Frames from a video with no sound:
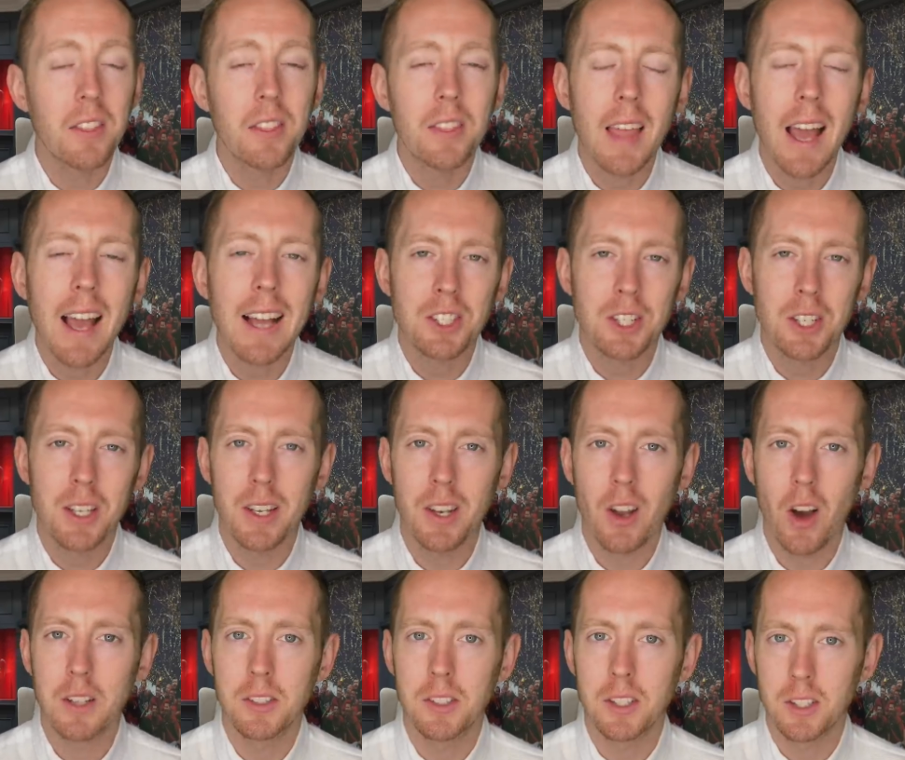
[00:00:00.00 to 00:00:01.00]
That's a
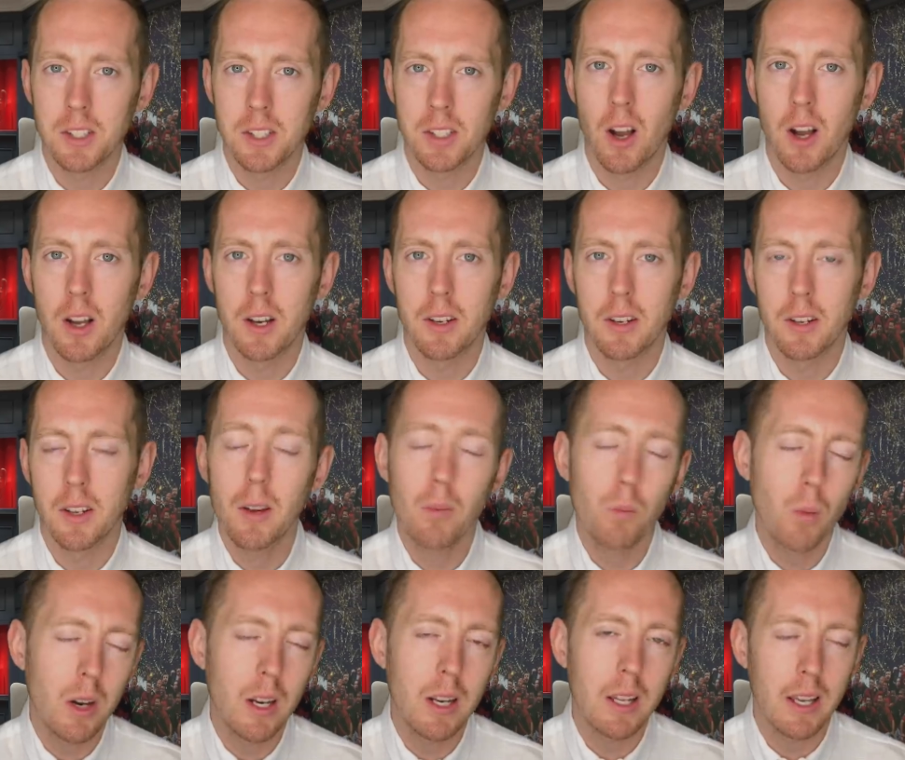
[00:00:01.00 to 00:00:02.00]
United signing. It
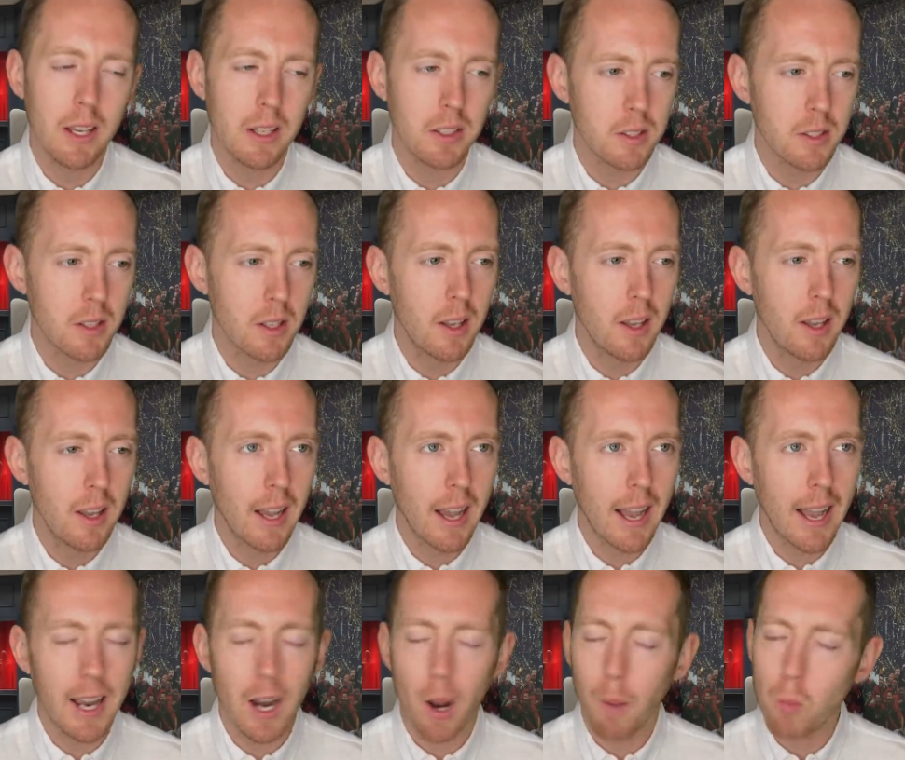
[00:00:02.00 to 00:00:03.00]
really is.
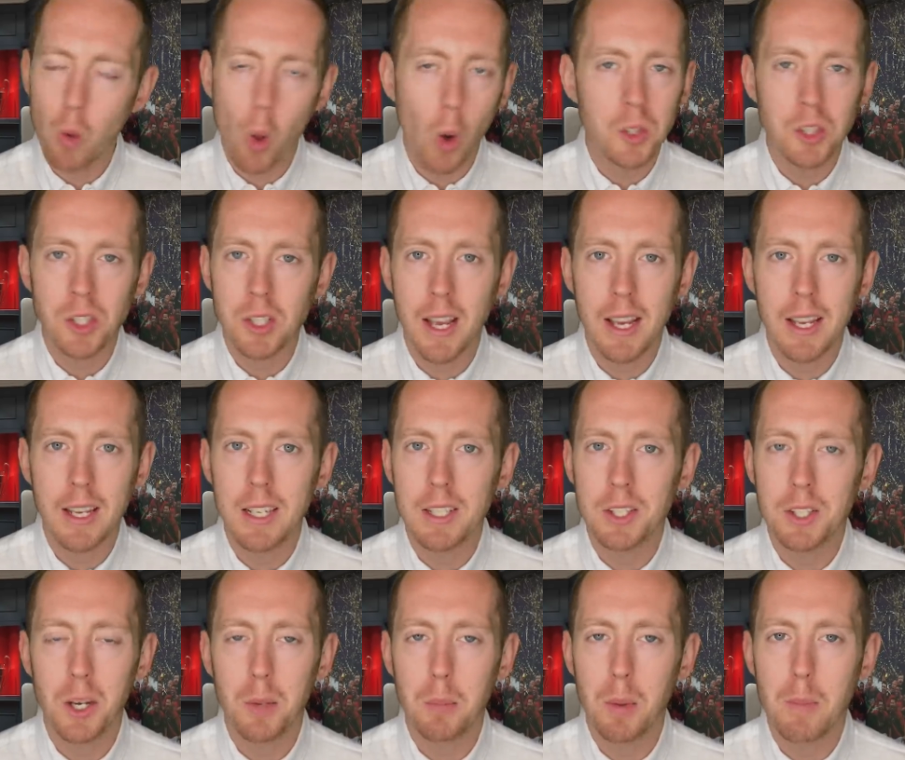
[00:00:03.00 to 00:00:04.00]
And I'm not saying he's
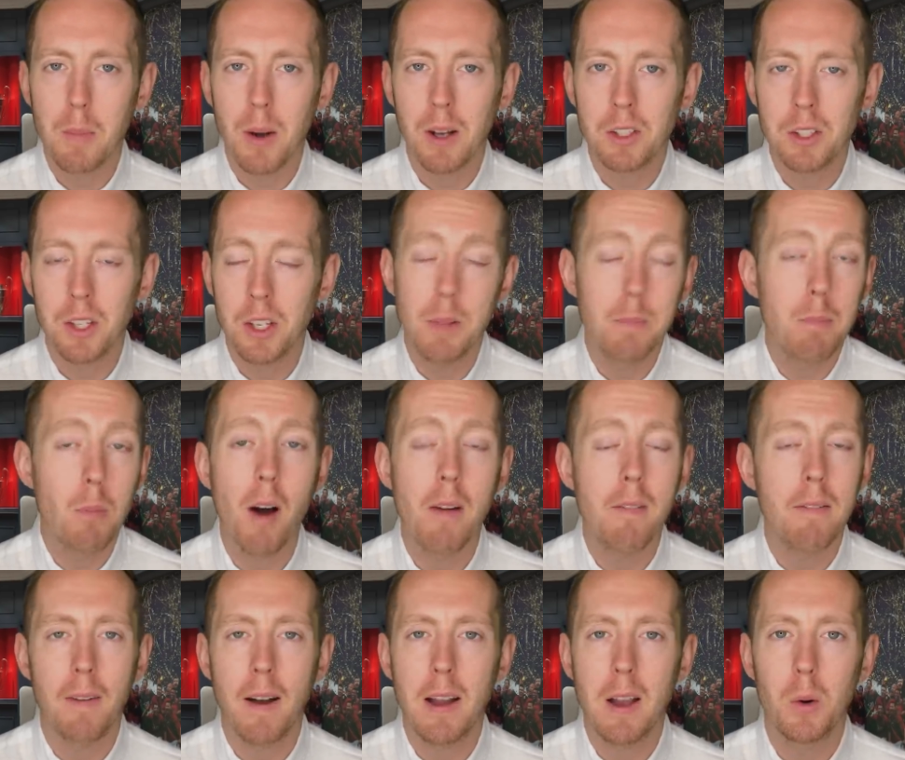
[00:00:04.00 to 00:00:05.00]
going to be mustard; He might
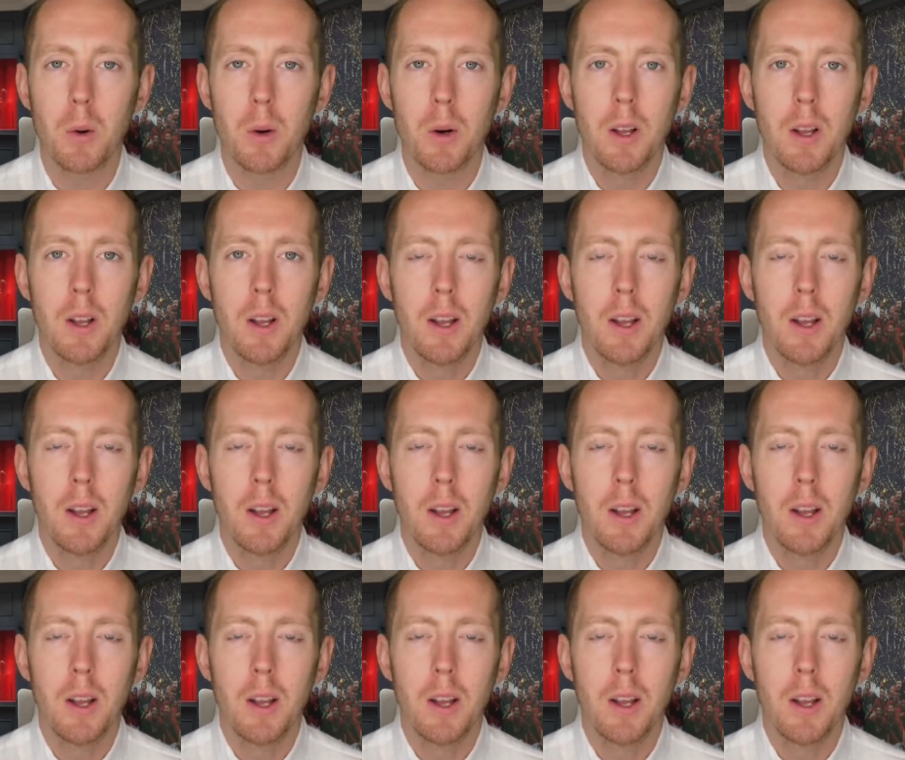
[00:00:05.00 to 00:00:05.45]
fail